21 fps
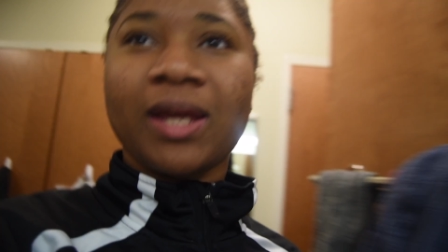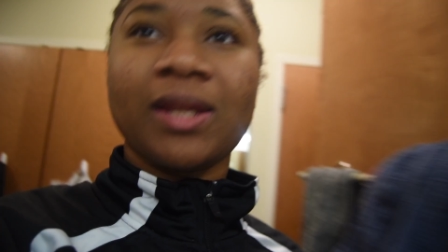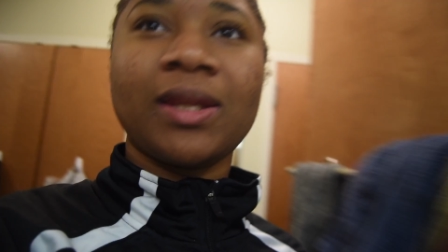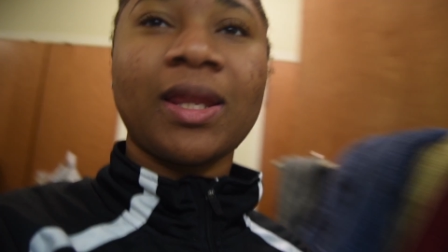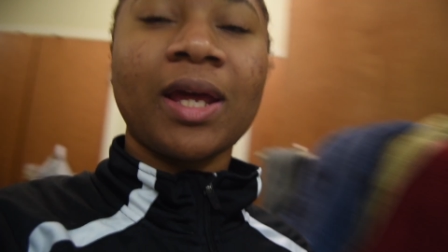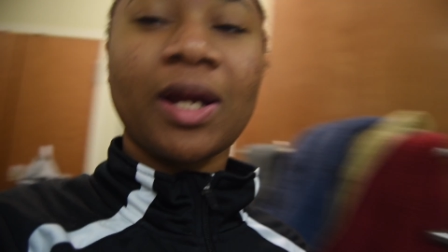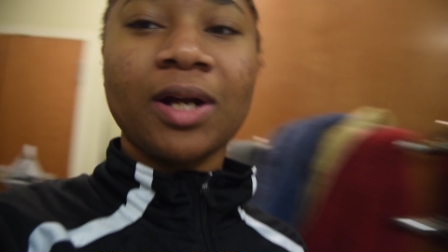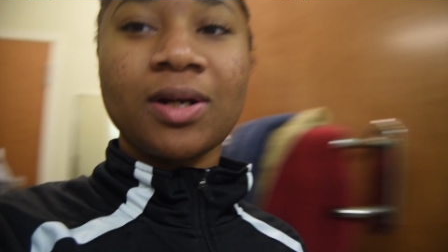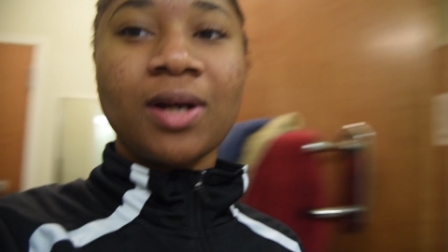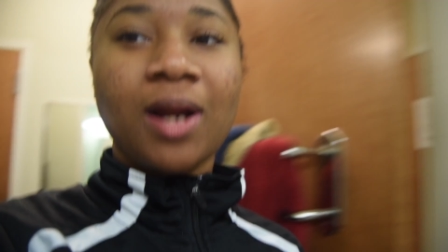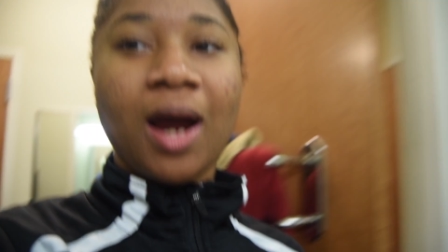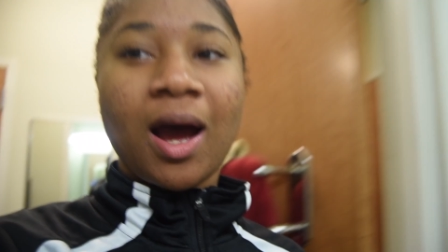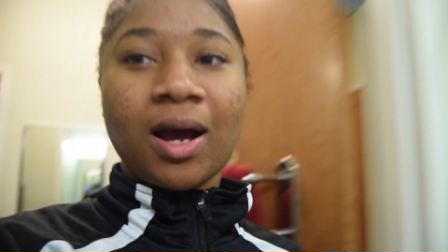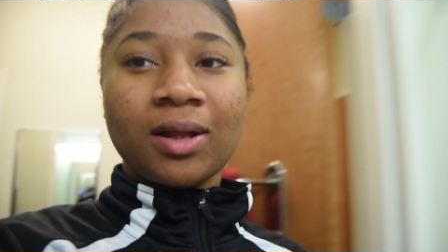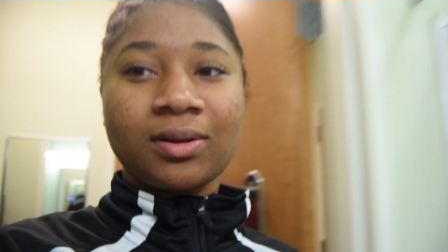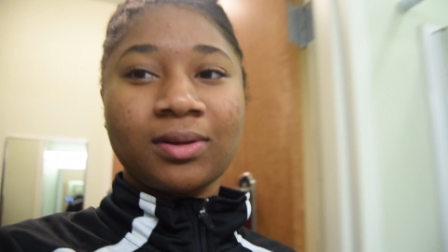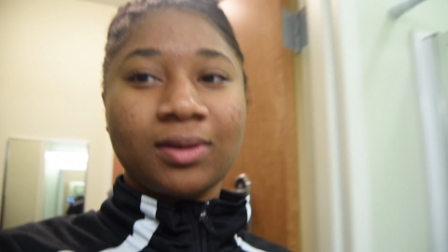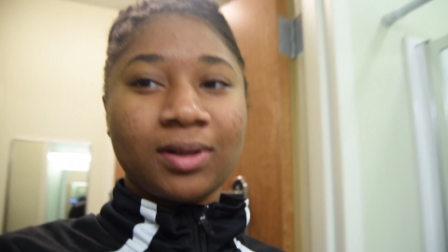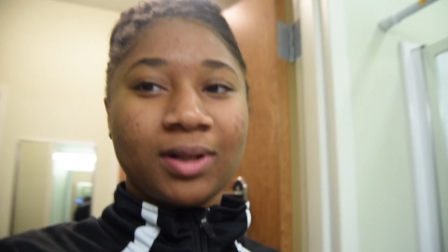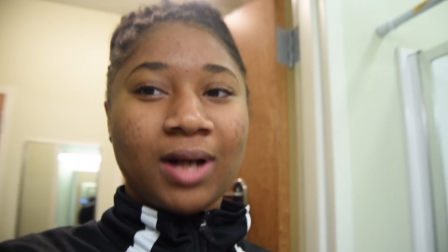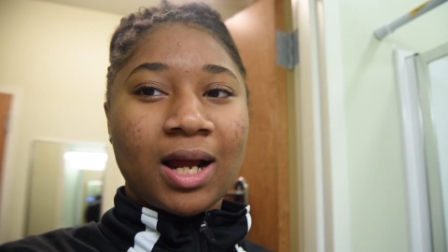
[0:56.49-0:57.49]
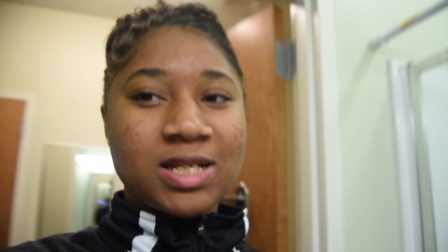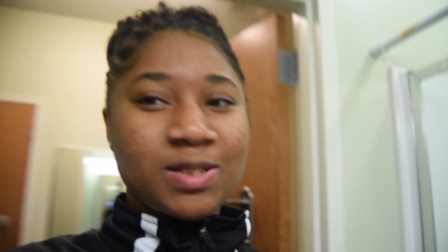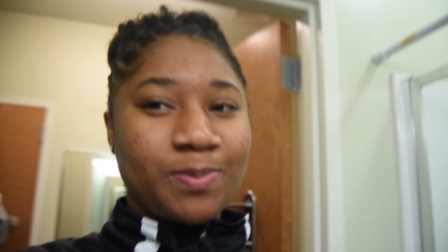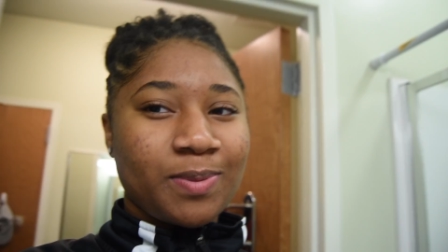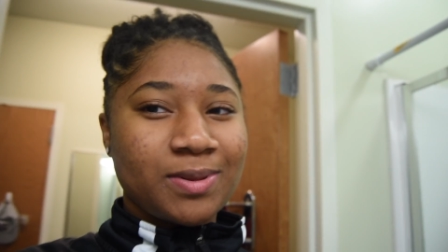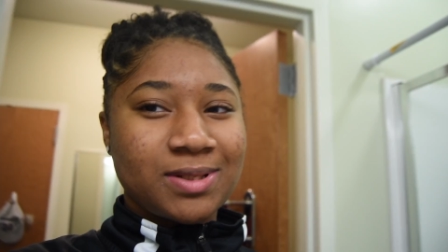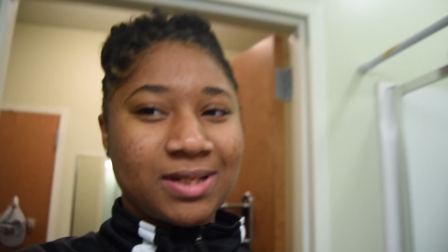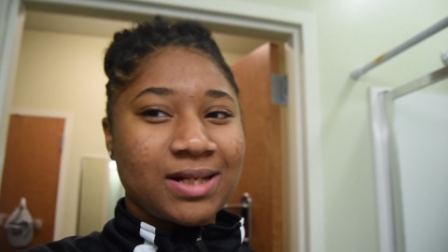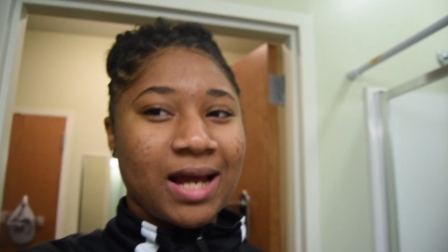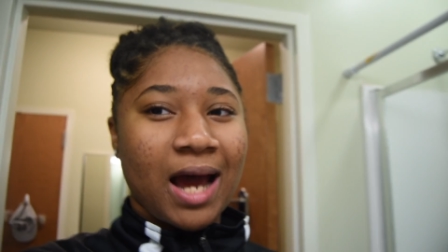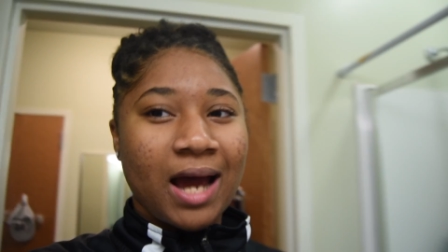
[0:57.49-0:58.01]
and they're not—they're not
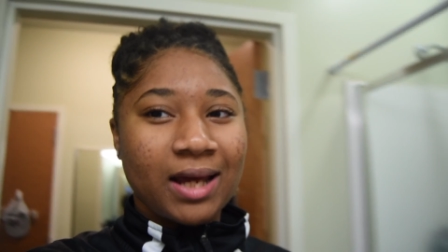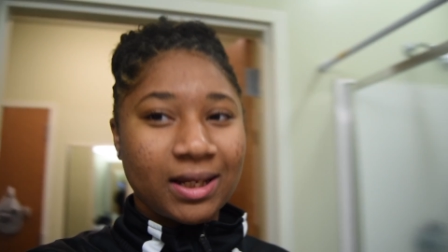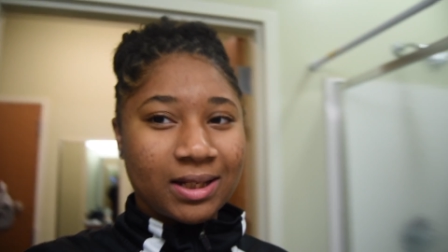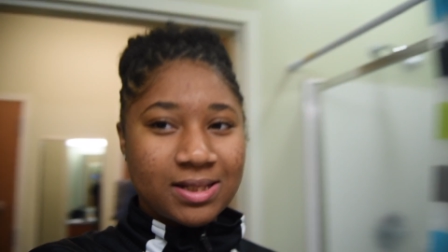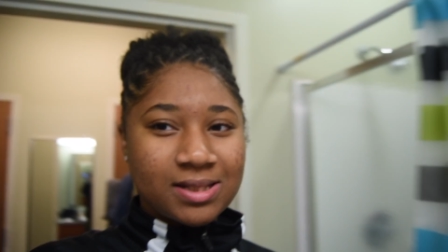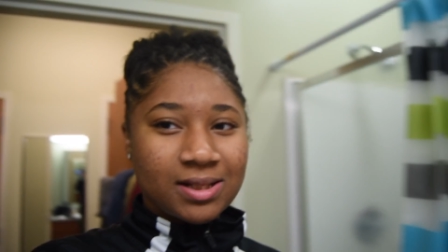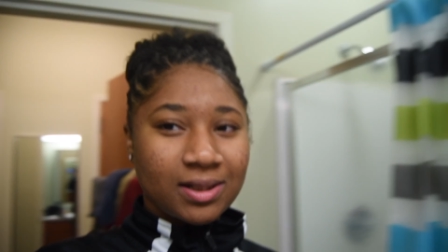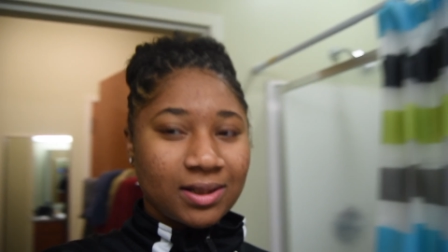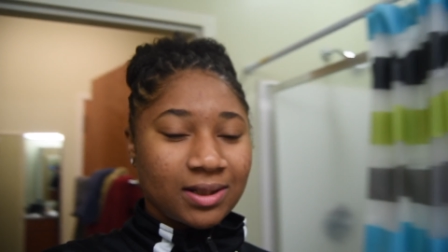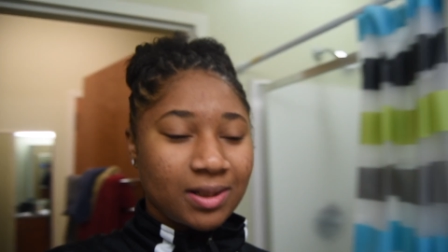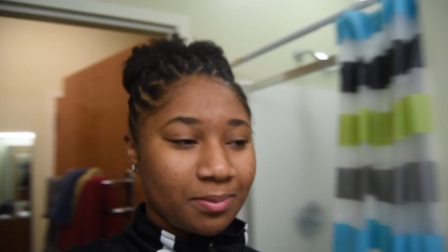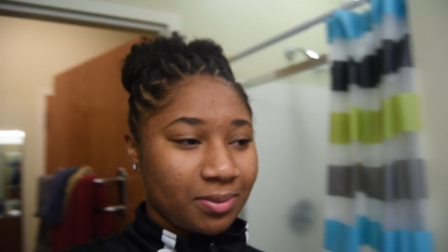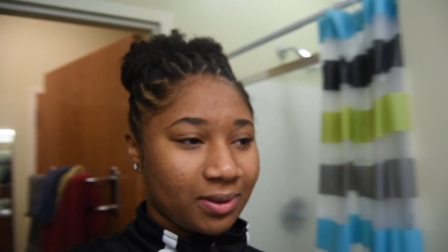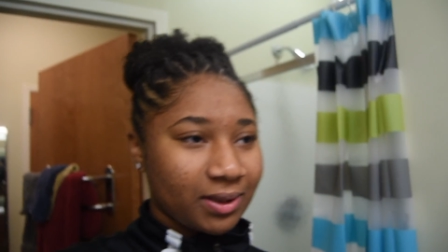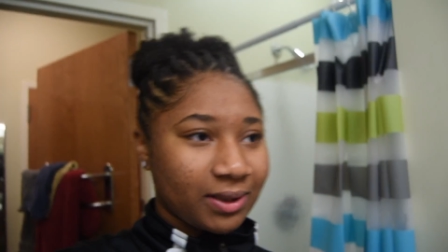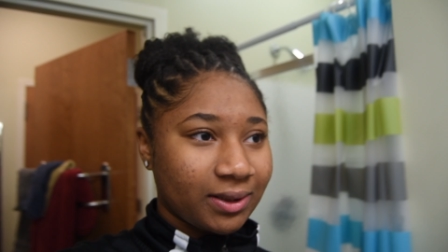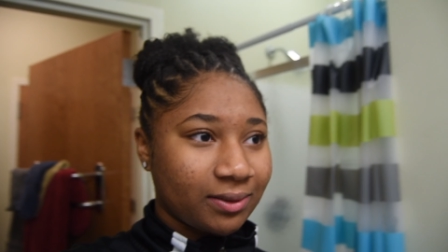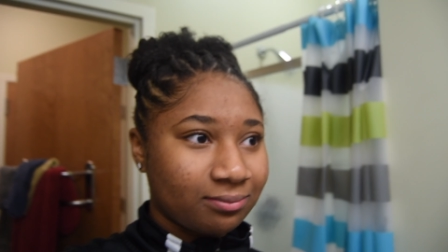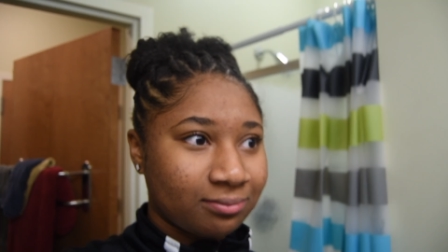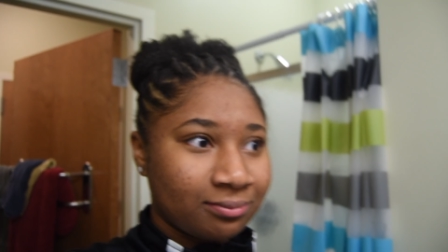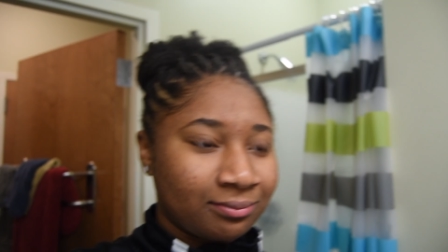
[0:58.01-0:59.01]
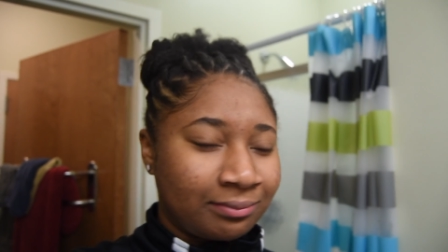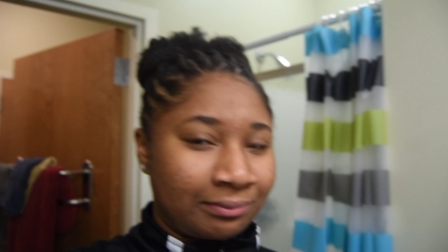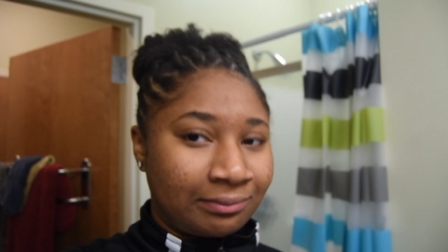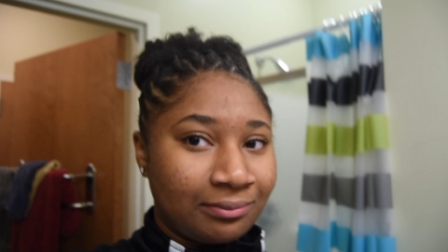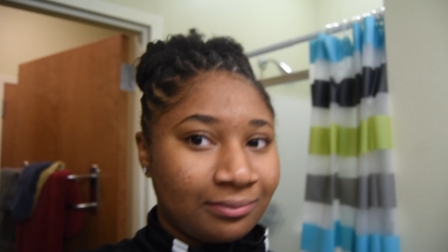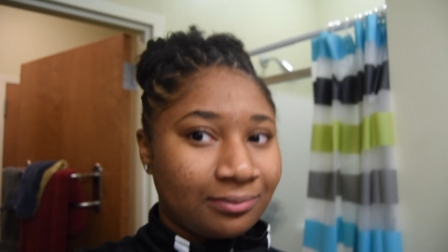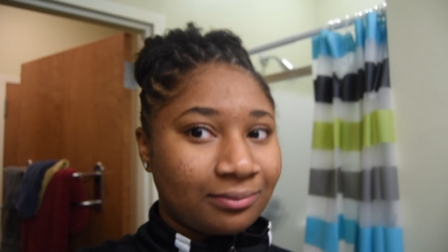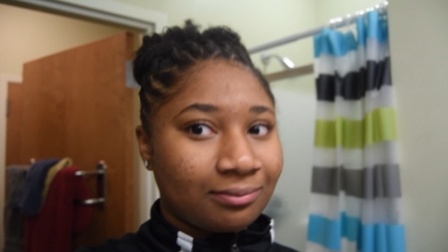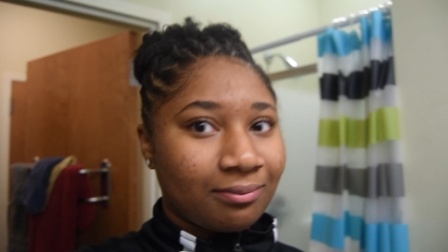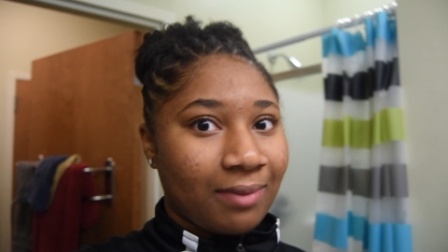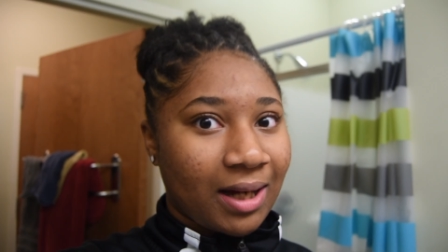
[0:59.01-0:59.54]
supposed to die easily, but
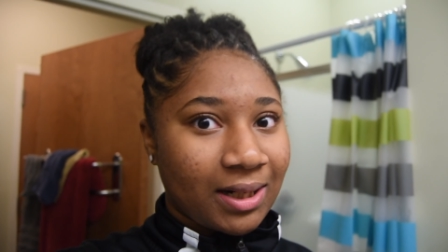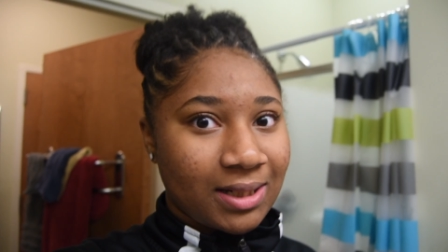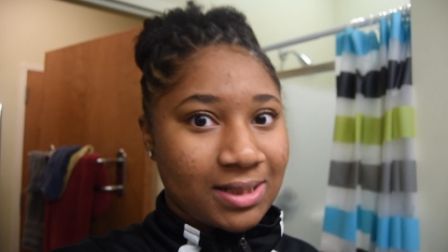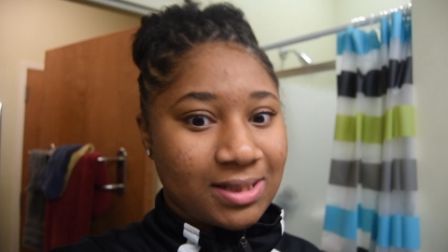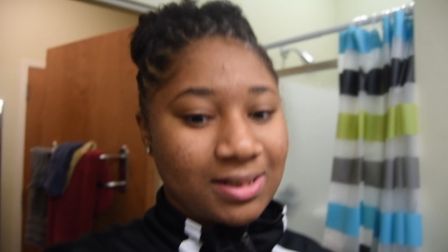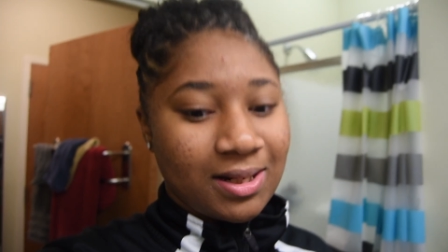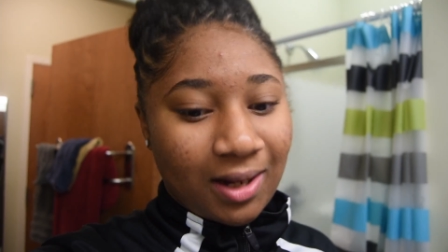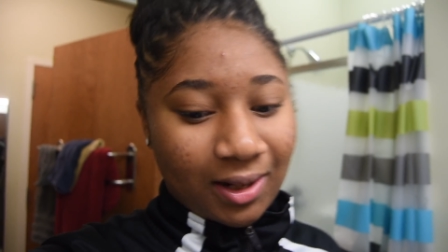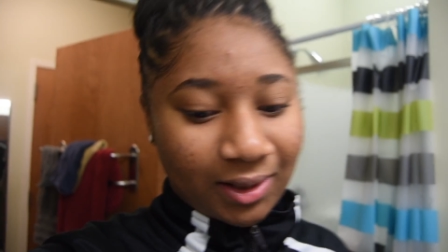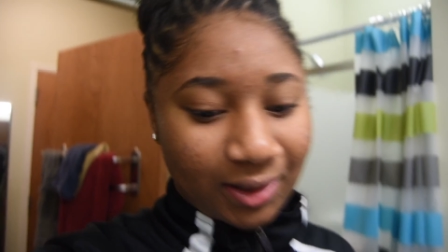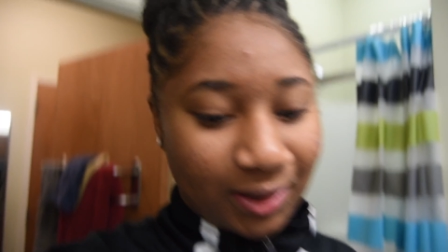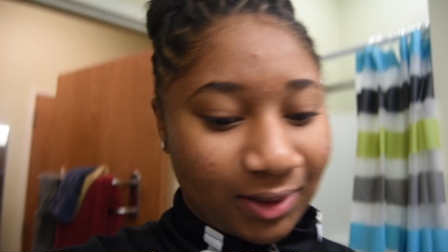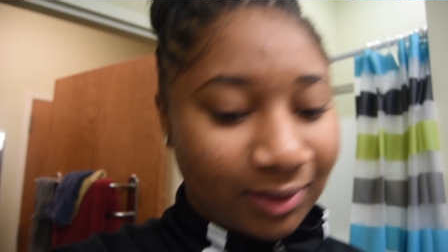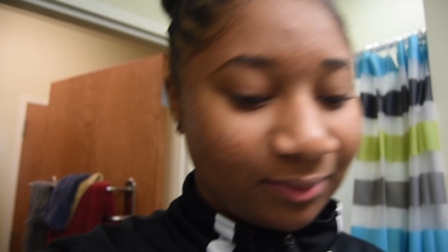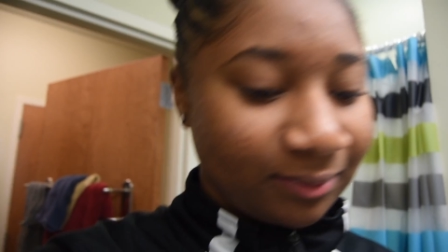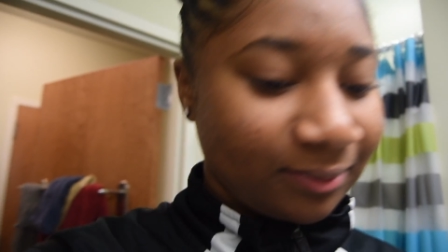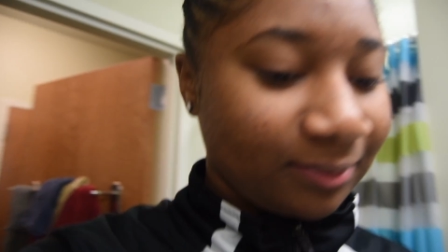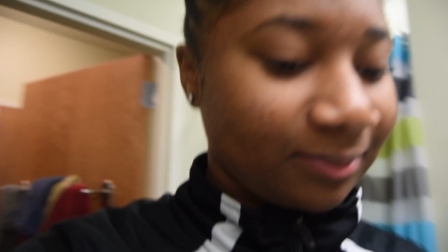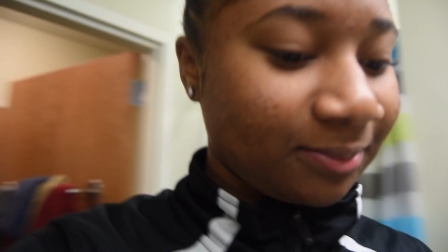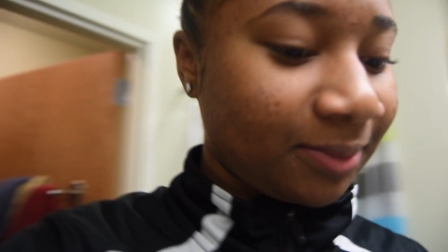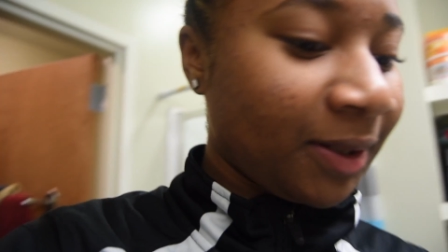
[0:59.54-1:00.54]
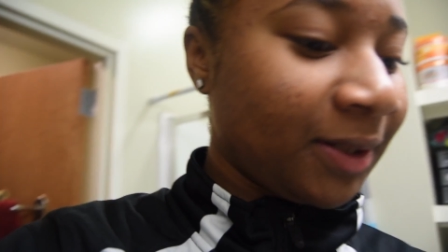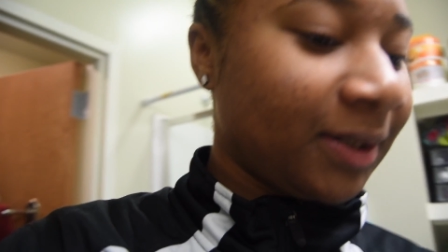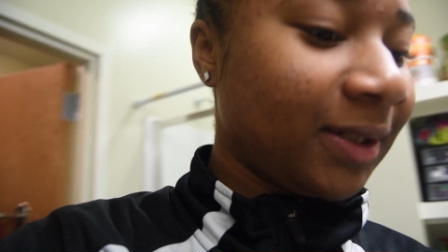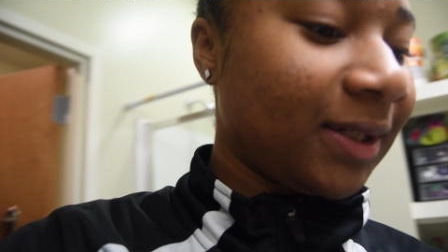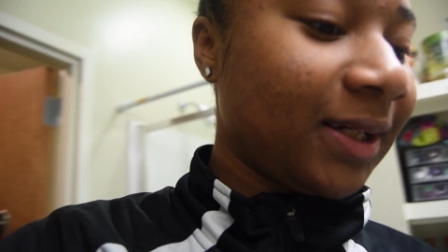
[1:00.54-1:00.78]
Mine is dying.